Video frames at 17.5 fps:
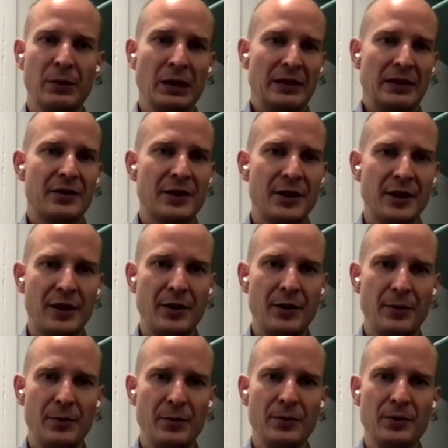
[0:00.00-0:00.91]
Well, it's
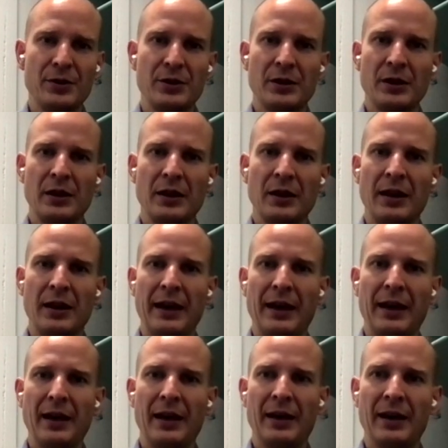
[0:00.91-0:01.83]
huge,
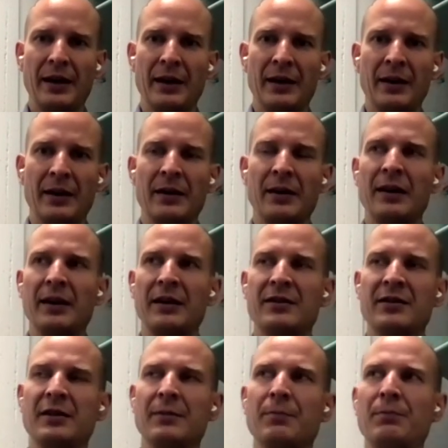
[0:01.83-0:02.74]
and
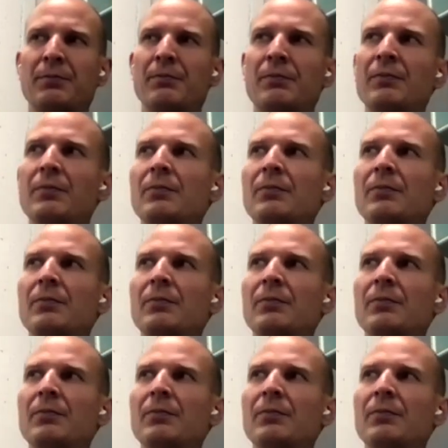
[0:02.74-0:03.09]
it's a